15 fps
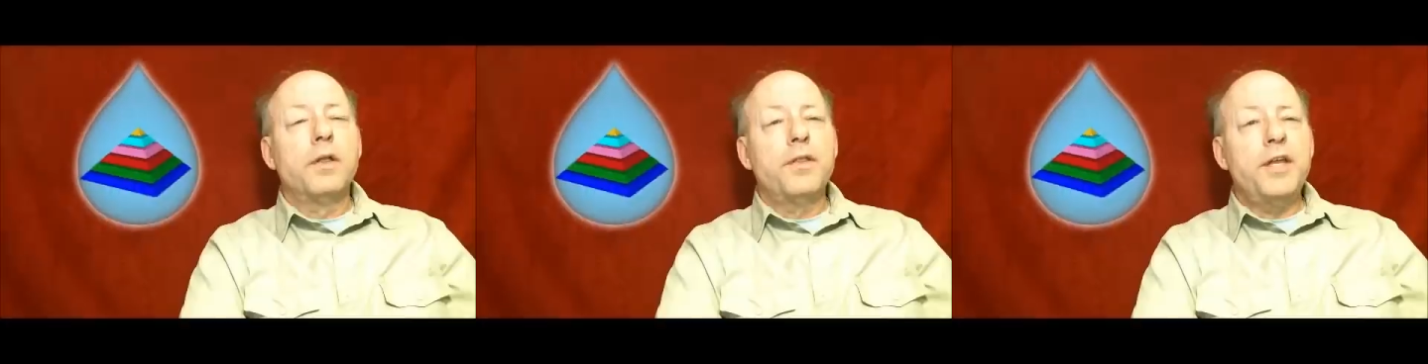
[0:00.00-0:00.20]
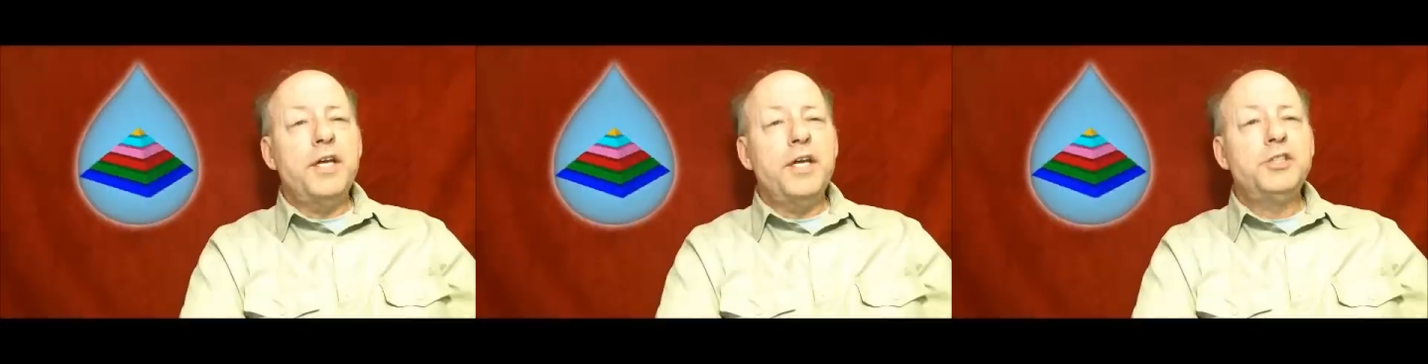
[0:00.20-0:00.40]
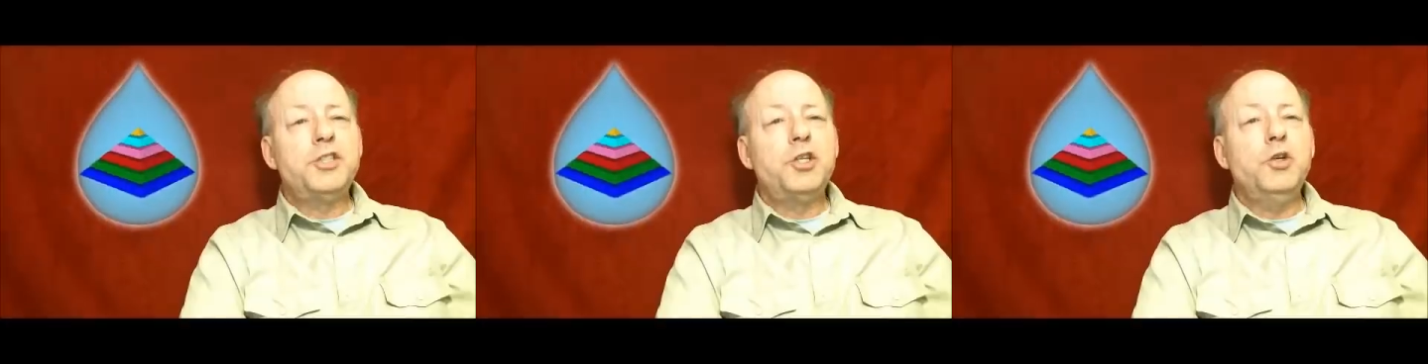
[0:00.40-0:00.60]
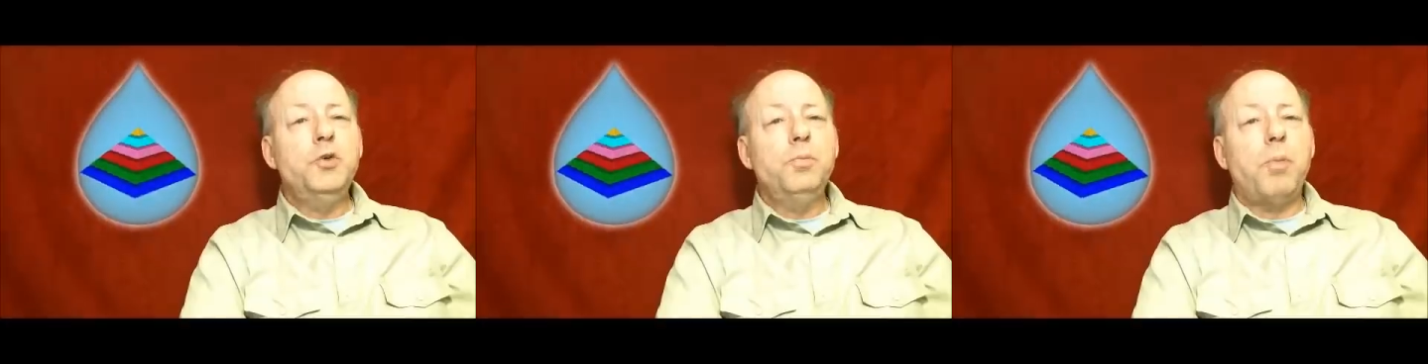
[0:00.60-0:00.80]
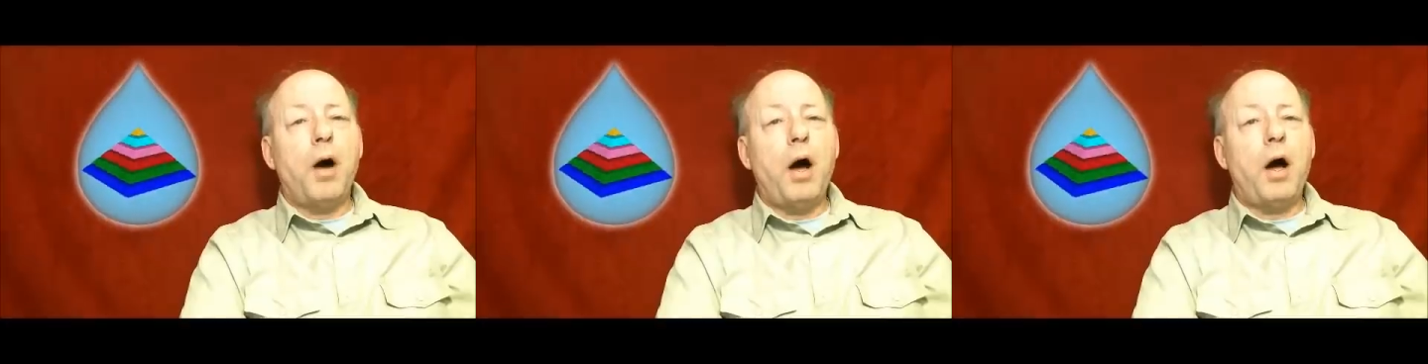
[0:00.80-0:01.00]
These two
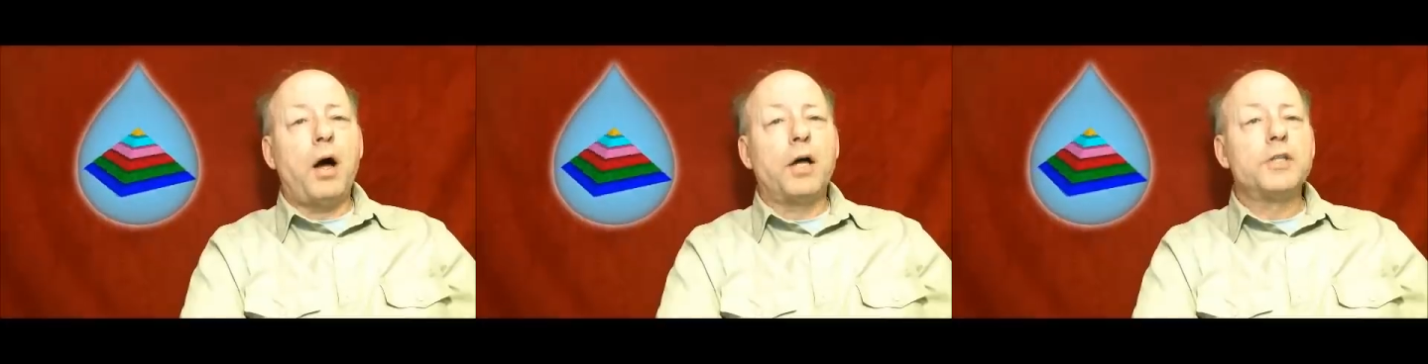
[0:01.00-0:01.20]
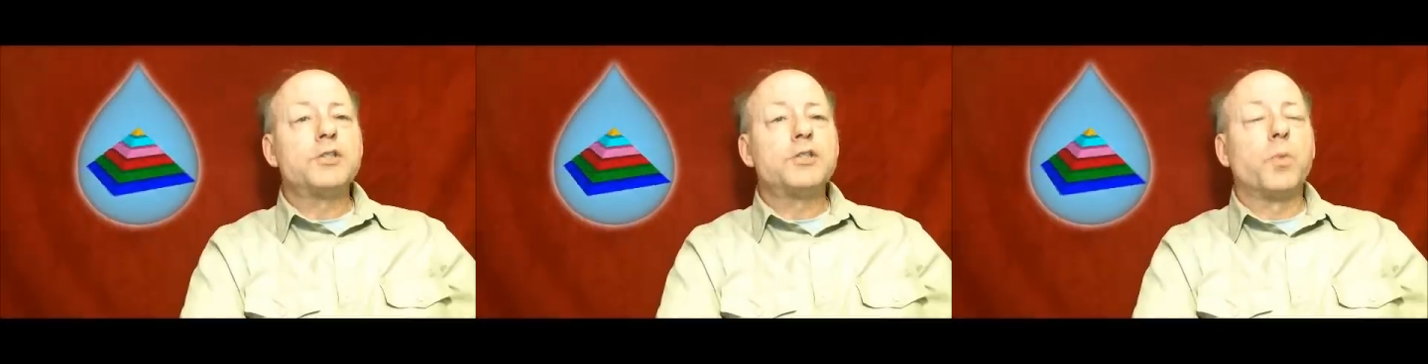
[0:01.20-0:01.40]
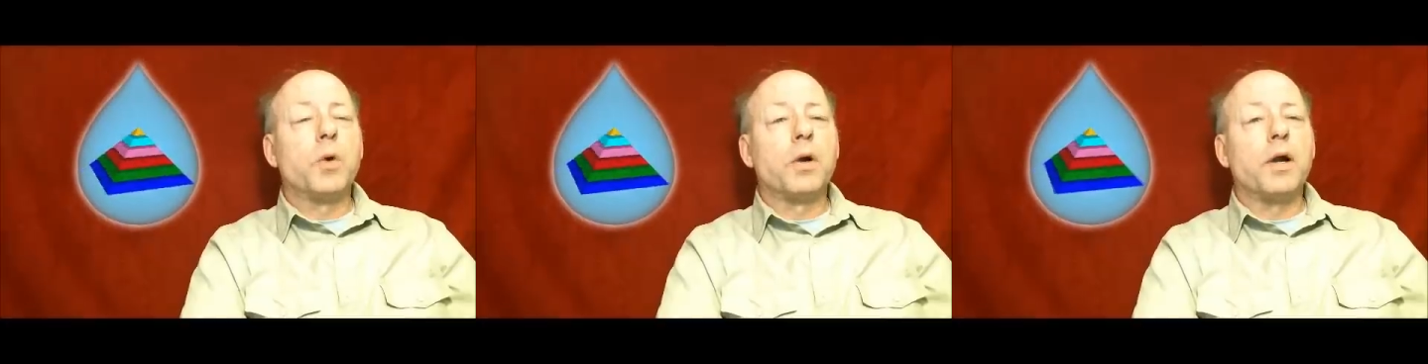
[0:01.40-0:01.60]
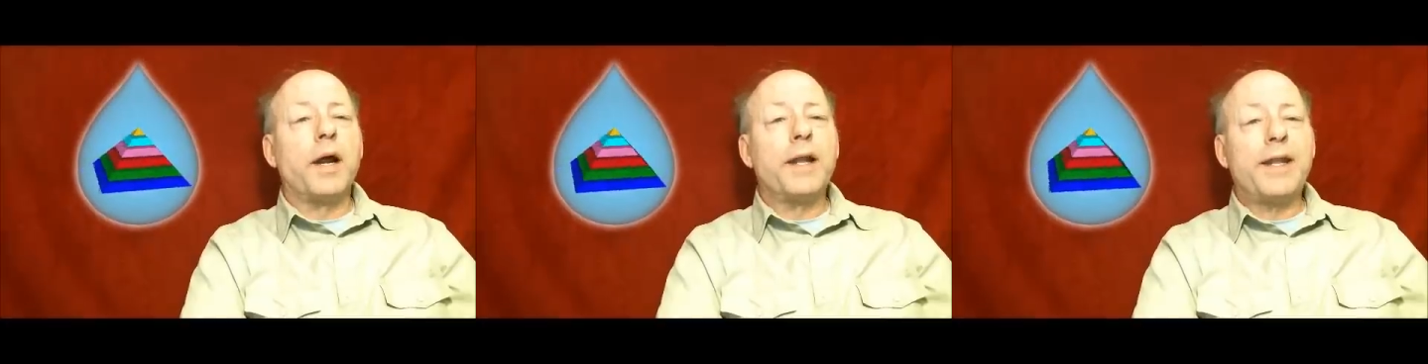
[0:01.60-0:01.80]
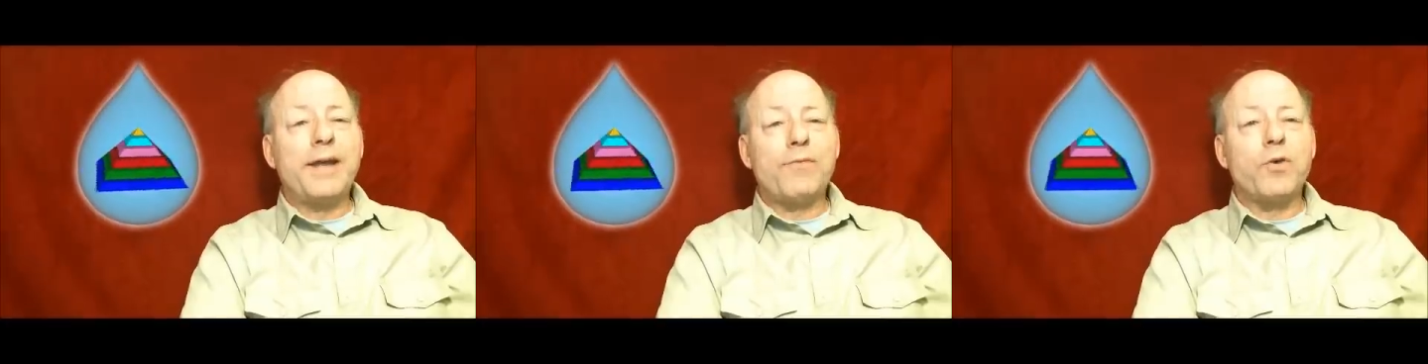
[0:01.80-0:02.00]
ponds were
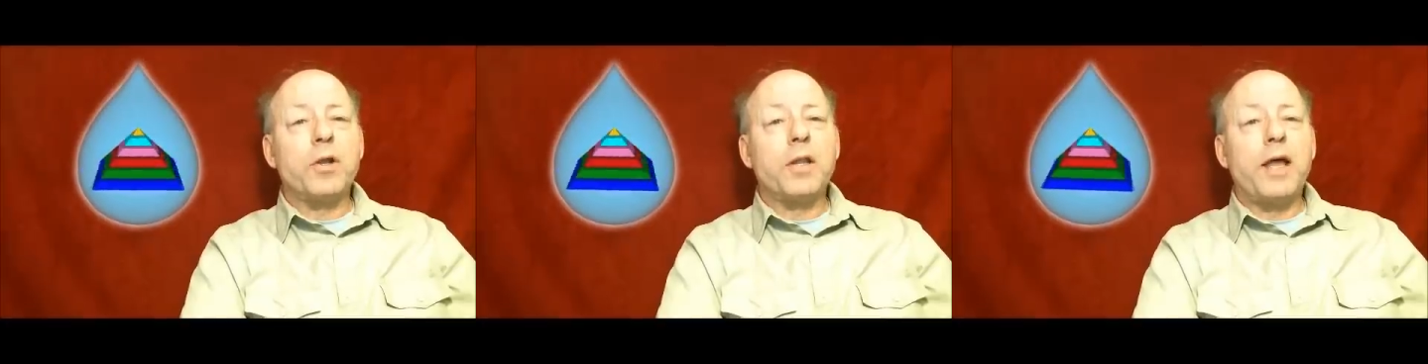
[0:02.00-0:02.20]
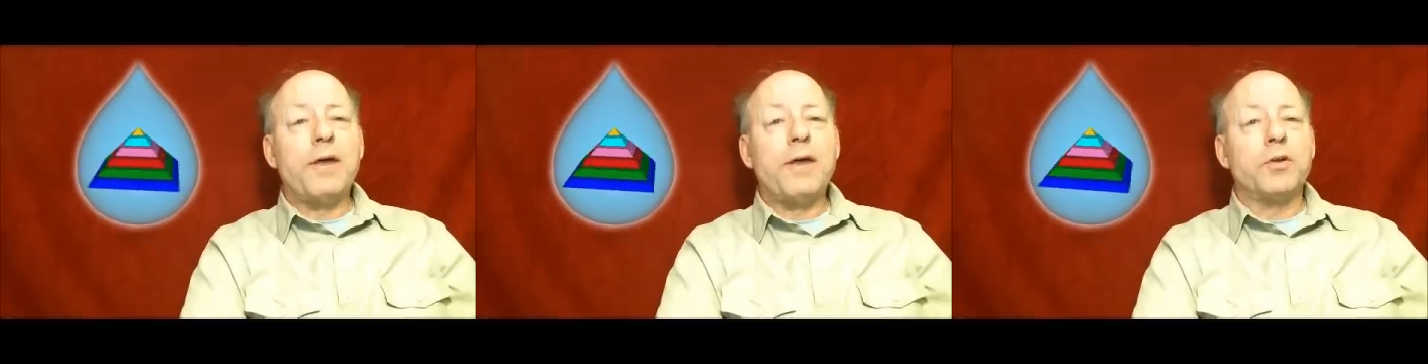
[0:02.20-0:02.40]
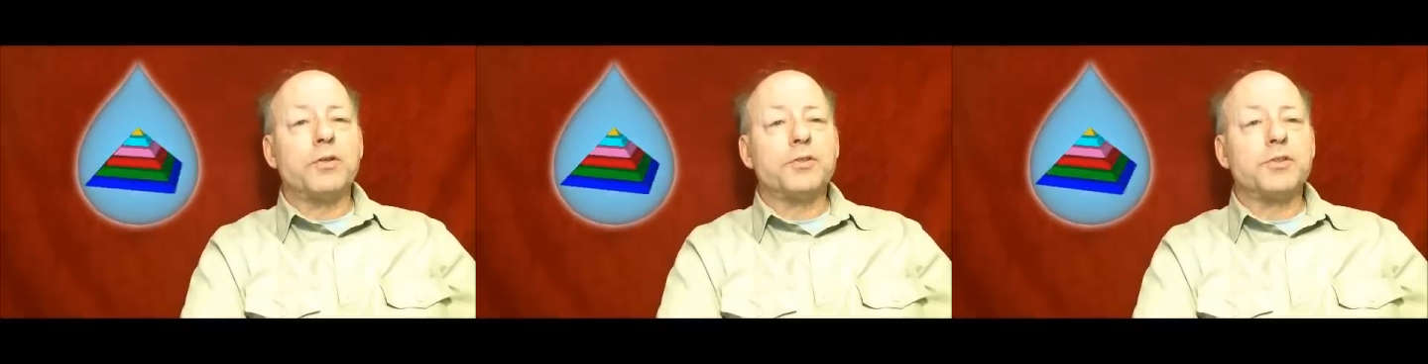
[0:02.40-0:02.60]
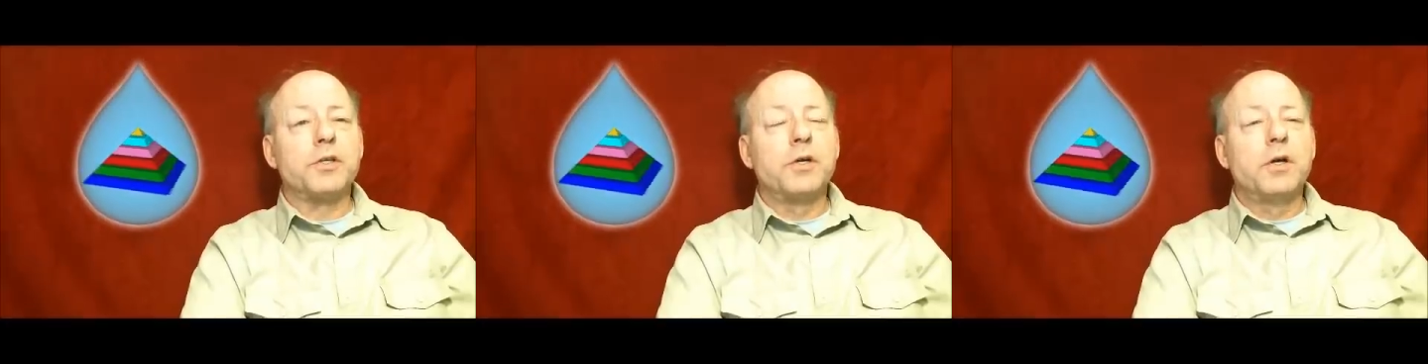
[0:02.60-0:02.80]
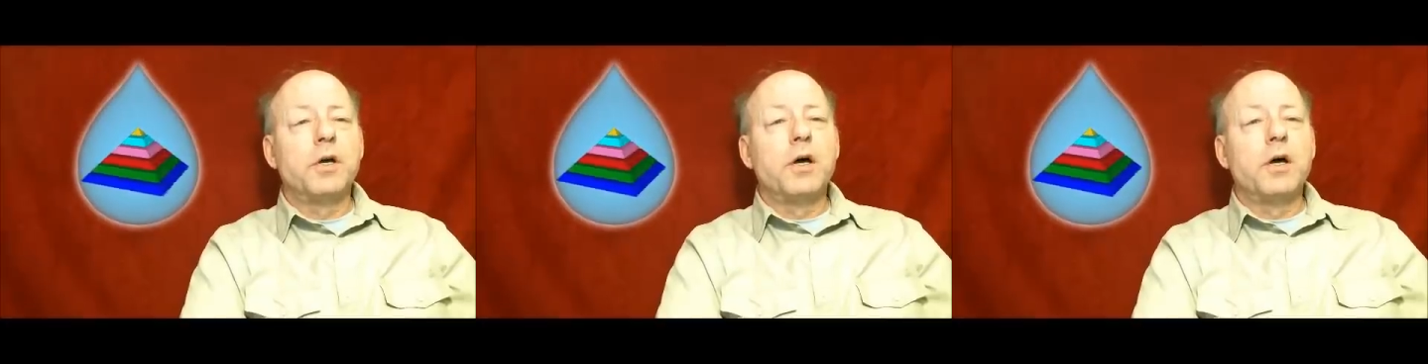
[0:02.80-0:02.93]
at different levels.